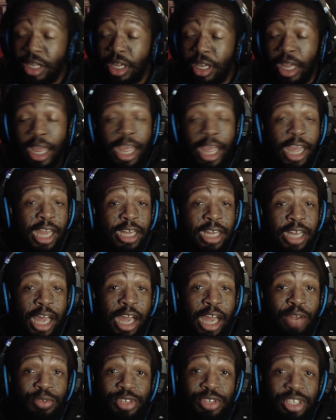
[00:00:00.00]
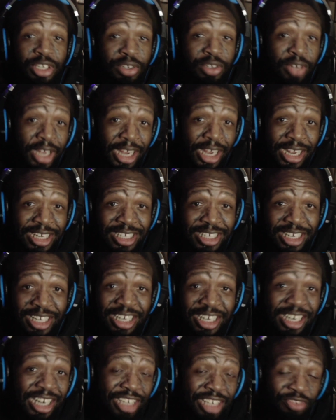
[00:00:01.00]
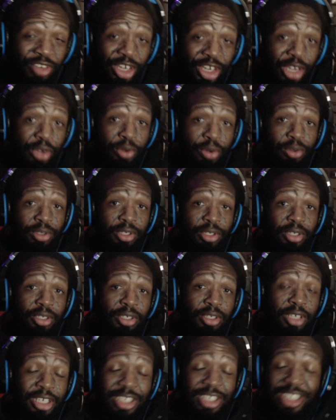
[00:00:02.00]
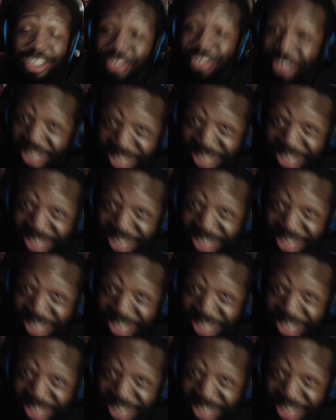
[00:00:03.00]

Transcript: And I will see you guys in the next video. Until that